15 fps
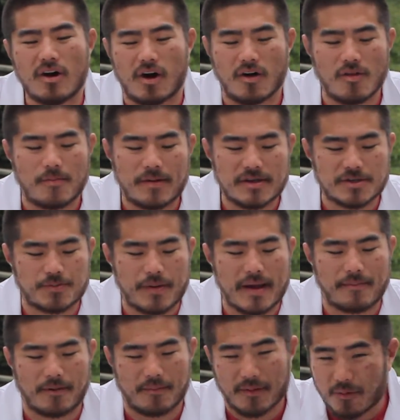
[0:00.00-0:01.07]
on the piece of
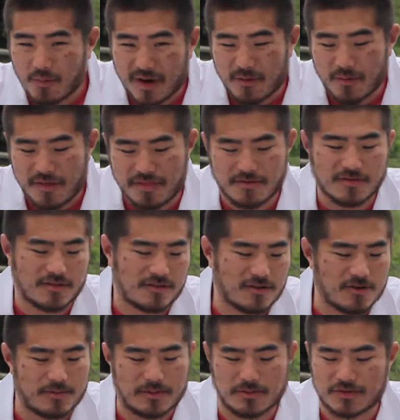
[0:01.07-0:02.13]
paper? But when it went through the
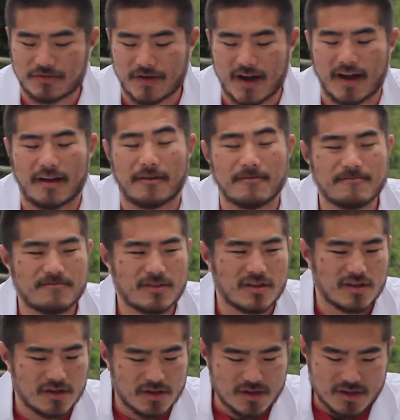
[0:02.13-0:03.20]
tube, it was fine.
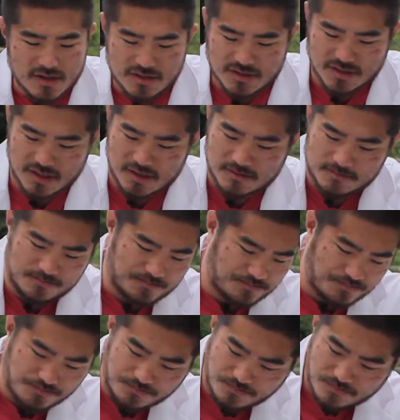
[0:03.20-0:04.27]
So,
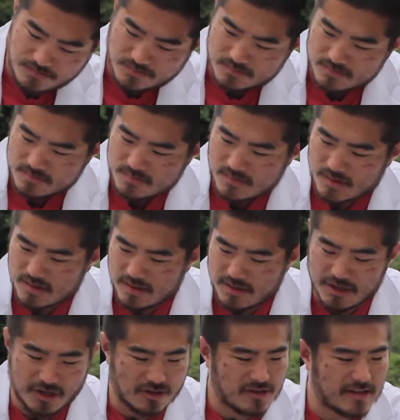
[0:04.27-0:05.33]

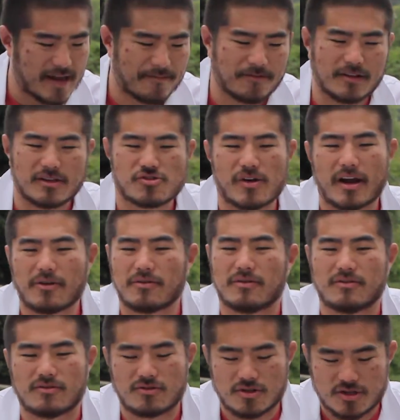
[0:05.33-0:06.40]
definitely try to
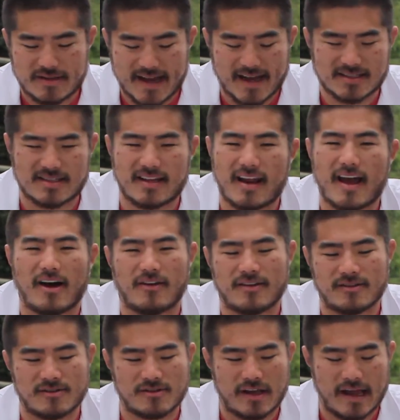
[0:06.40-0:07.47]
test it out
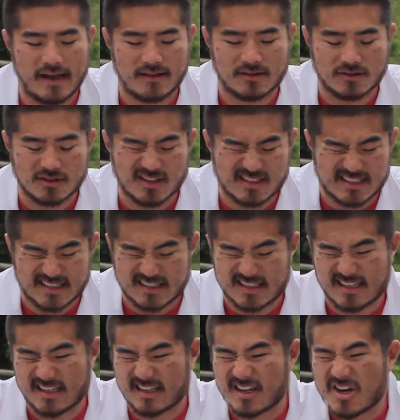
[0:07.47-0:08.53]
and look to
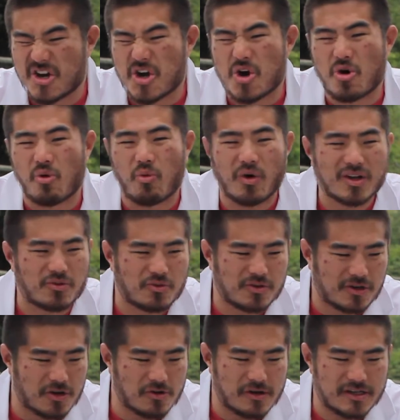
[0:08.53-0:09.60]
see what
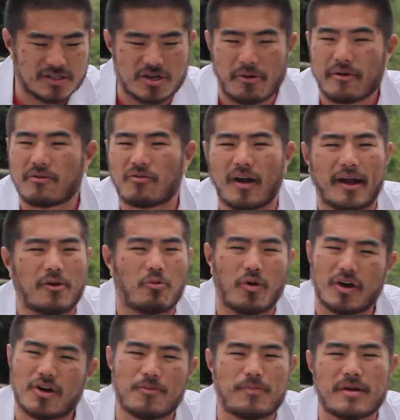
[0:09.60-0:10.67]
is going right,
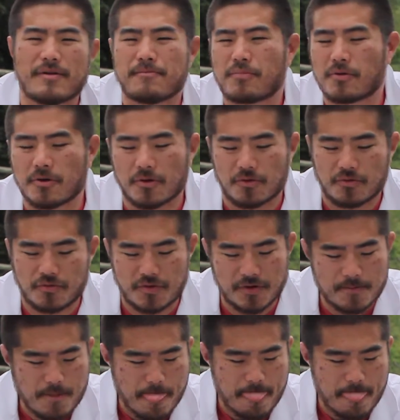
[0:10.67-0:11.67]
what could be improved.